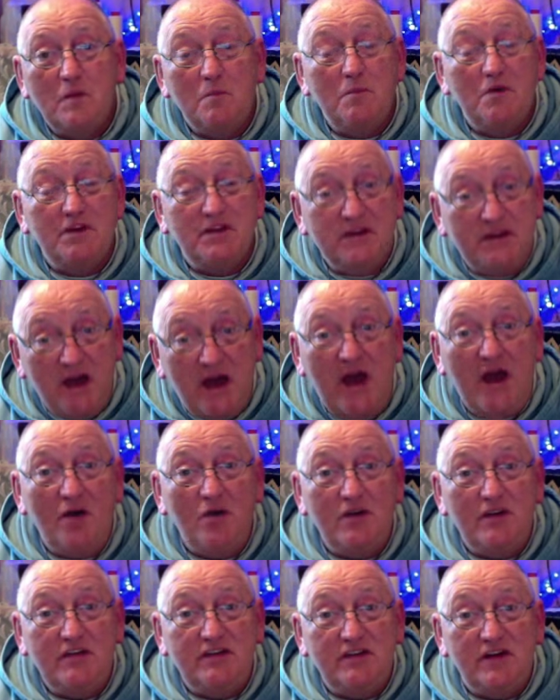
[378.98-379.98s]
But now
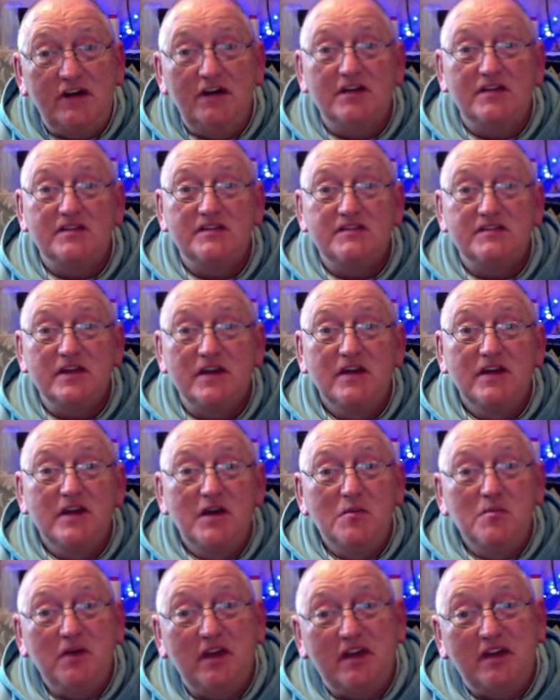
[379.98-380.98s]
it does,
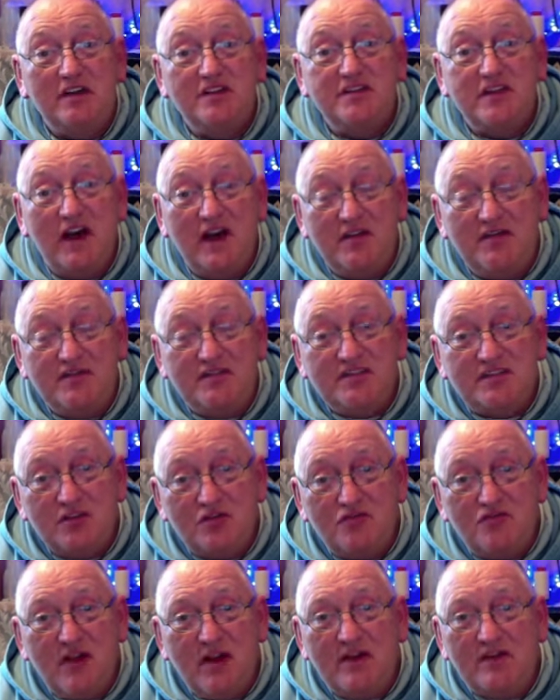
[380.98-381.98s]
because I've
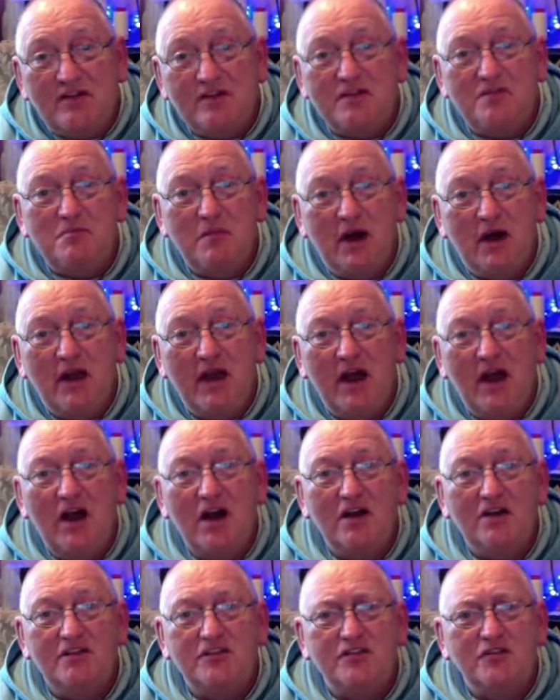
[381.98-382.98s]
surrendered my
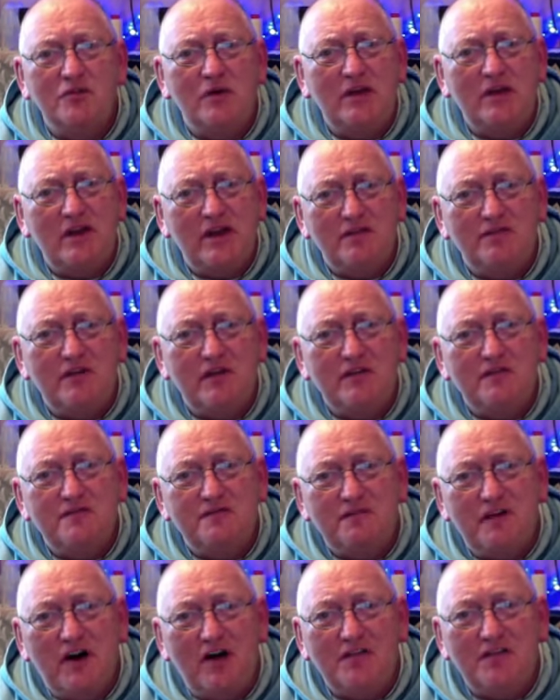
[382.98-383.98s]
heart to a loving
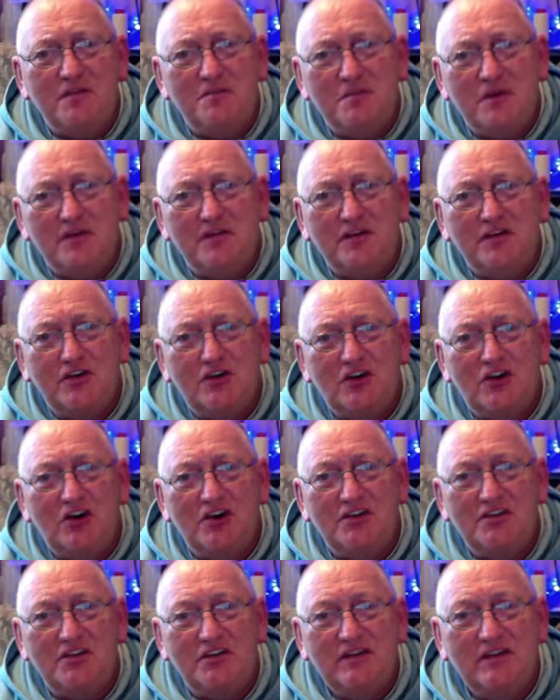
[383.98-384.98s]
Father, Mother
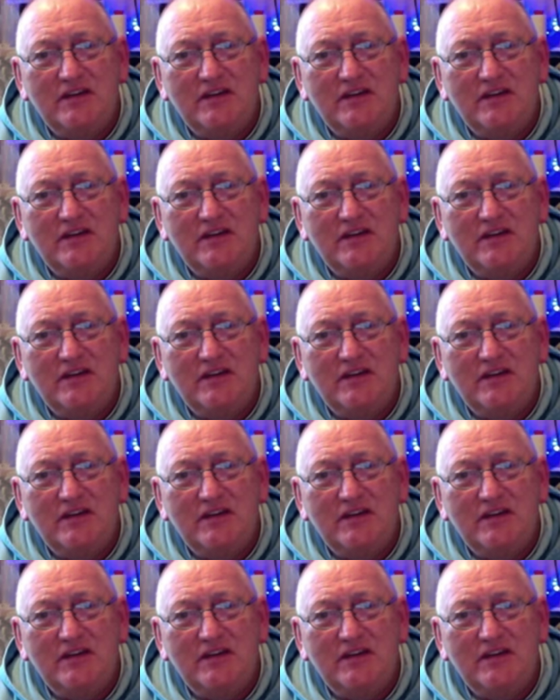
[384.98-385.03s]
God,